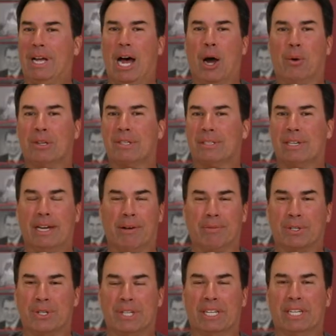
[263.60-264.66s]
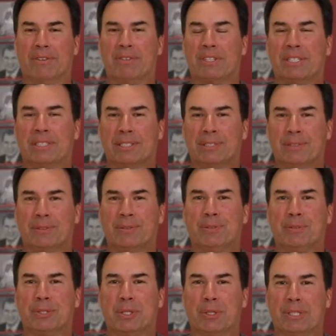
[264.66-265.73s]
hours after she leaves,
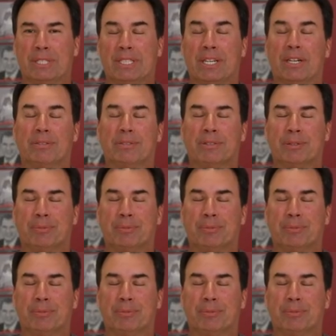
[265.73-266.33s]
so it's tough.